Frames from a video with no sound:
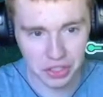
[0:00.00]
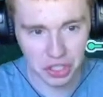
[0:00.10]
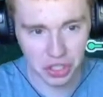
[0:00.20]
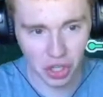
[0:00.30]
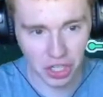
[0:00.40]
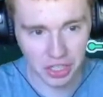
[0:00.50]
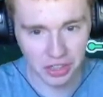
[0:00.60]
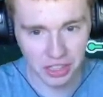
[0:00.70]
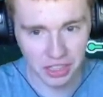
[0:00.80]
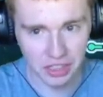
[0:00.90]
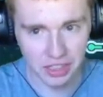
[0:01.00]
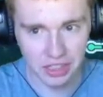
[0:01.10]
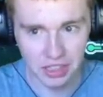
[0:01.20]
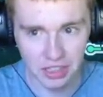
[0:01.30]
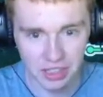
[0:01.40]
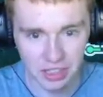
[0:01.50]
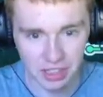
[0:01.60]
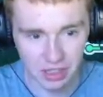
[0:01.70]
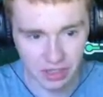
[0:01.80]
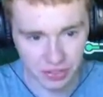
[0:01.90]
shark things.
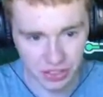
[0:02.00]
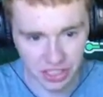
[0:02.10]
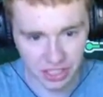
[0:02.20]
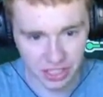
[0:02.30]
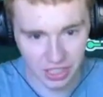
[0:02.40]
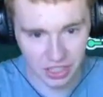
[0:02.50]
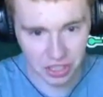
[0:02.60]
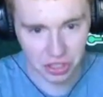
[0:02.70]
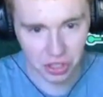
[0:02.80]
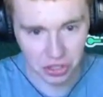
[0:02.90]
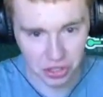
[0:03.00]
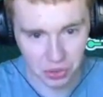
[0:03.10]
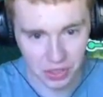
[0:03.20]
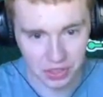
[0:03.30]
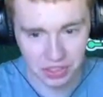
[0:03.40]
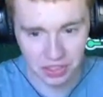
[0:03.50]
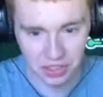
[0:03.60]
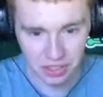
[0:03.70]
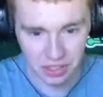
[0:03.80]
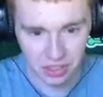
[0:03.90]
The freaking uh, shark squids.
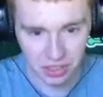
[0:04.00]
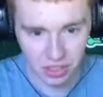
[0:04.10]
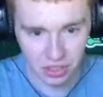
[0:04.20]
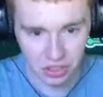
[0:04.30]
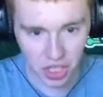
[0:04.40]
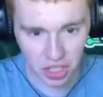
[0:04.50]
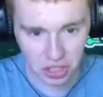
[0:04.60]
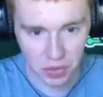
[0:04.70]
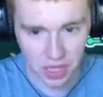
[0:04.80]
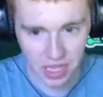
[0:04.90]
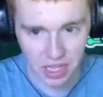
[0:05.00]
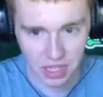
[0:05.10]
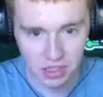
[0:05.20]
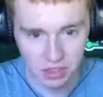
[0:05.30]
Shark squid!